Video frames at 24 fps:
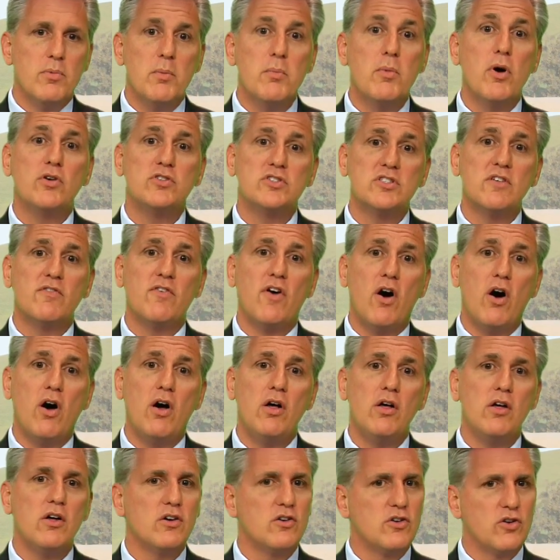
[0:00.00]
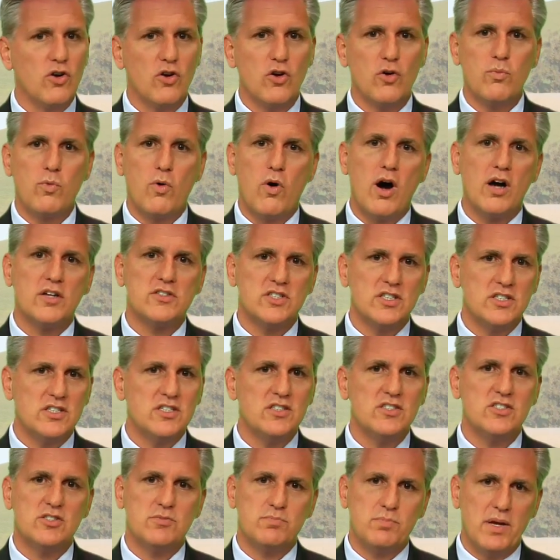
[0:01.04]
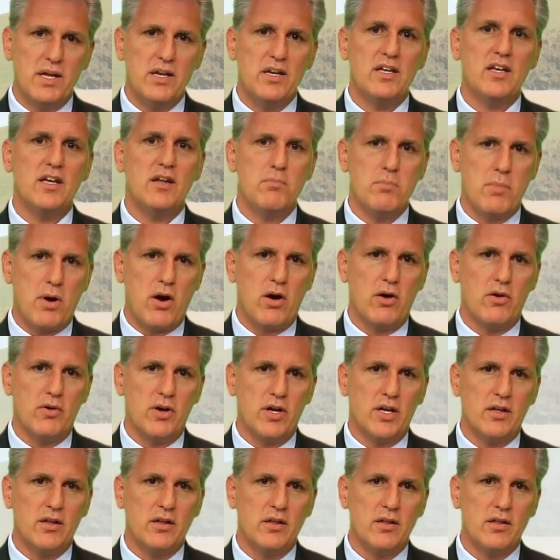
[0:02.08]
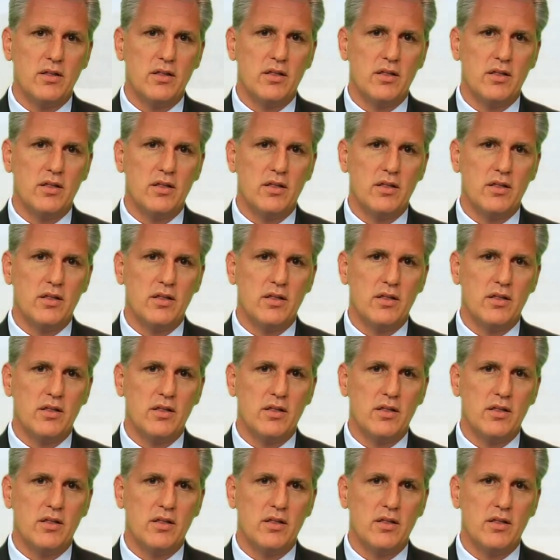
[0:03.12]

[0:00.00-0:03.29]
but most of all, curb Washington's spending and borrowing.